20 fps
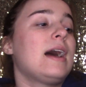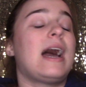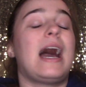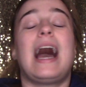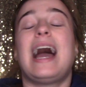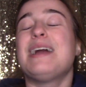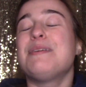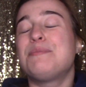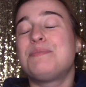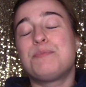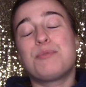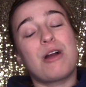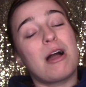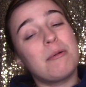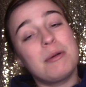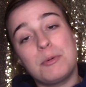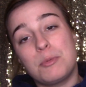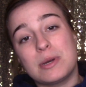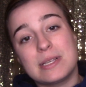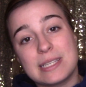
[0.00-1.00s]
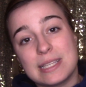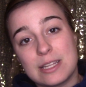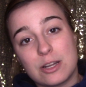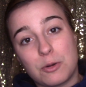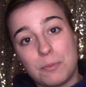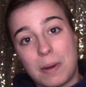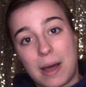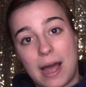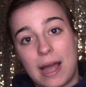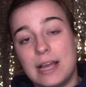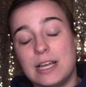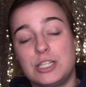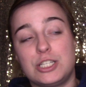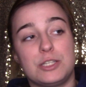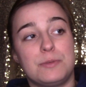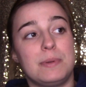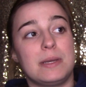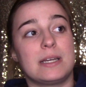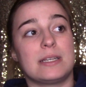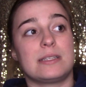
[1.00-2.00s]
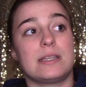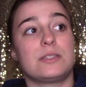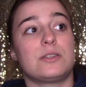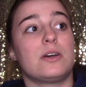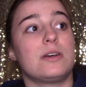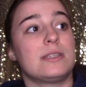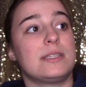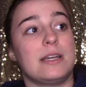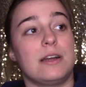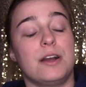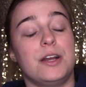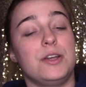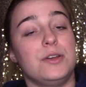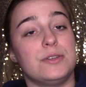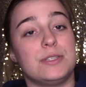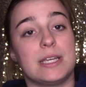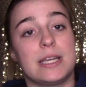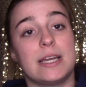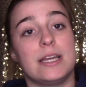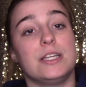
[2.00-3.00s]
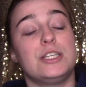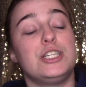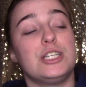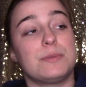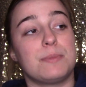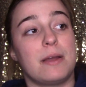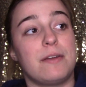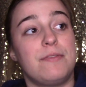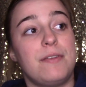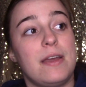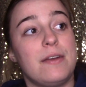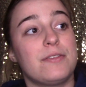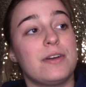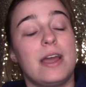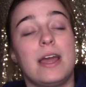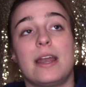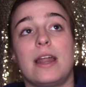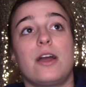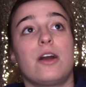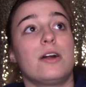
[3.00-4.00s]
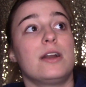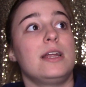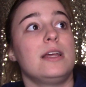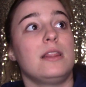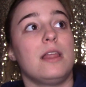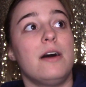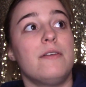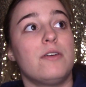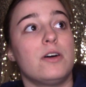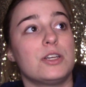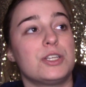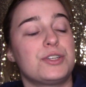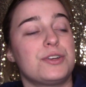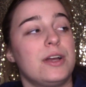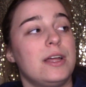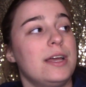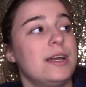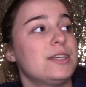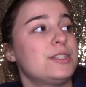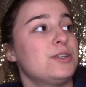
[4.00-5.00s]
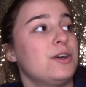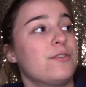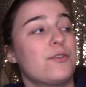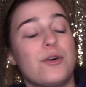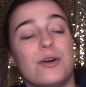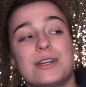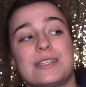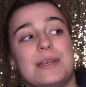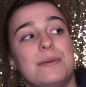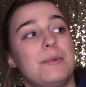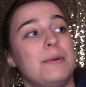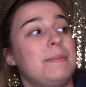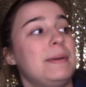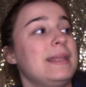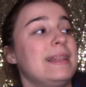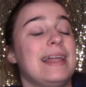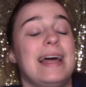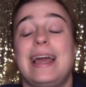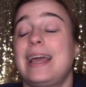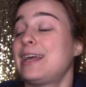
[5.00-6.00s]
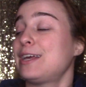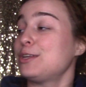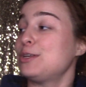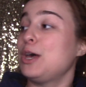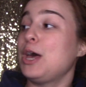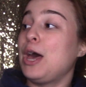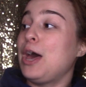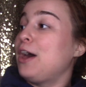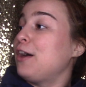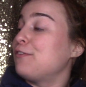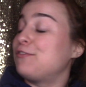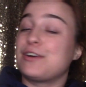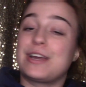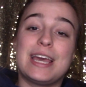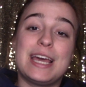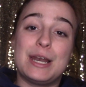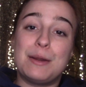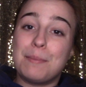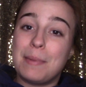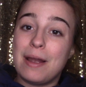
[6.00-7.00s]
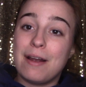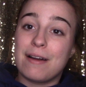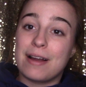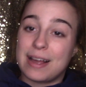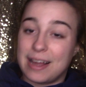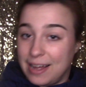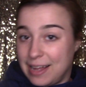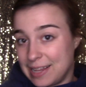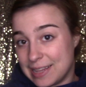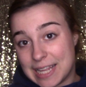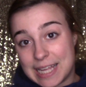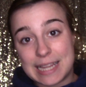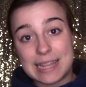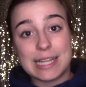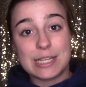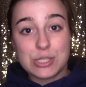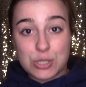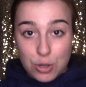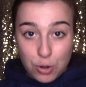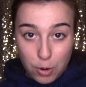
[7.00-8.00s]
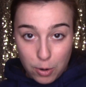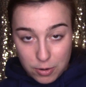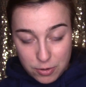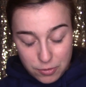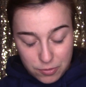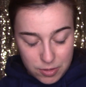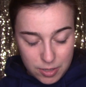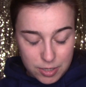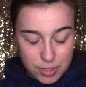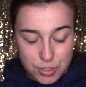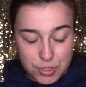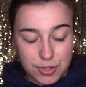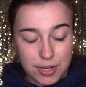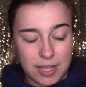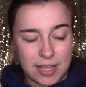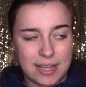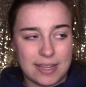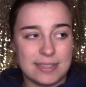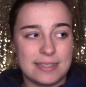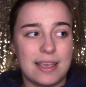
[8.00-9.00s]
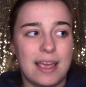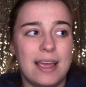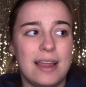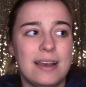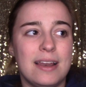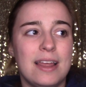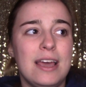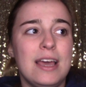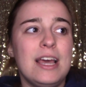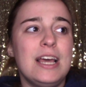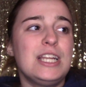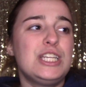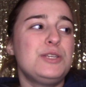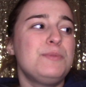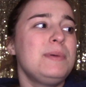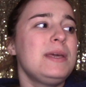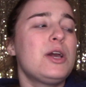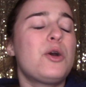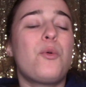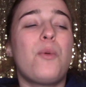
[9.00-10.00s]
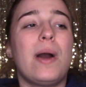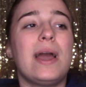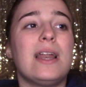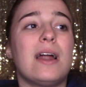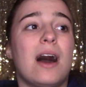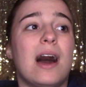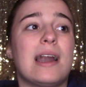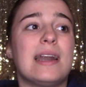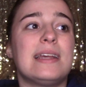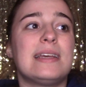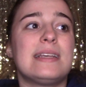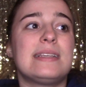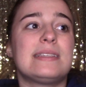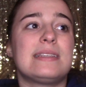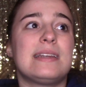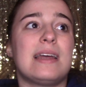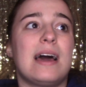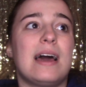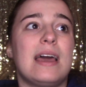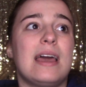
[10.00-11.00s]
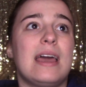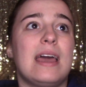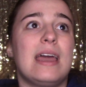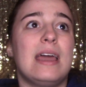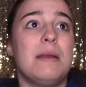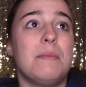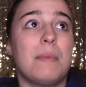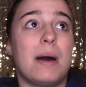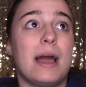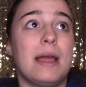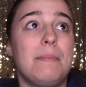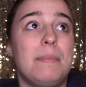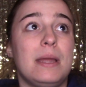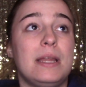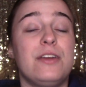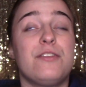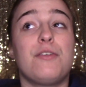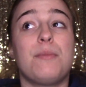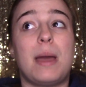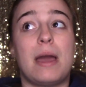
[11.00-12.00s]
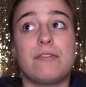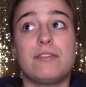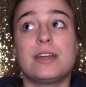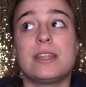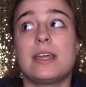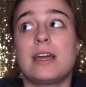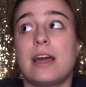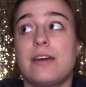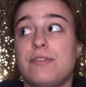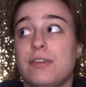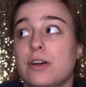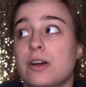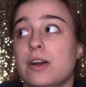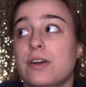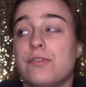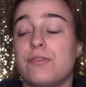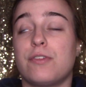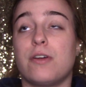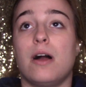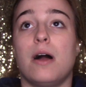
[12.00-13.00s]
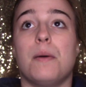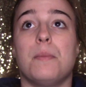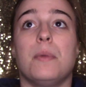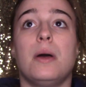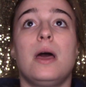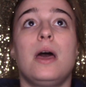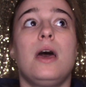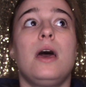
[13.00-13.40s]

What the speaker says: I probably was a little biased just because I saw Sarah using it and she's my favorite, and I already love Australia, so of course I'm gonna be like, forget America, like let's go all do the Australians. And to be quite honest, in my opinion, from everything I've heard from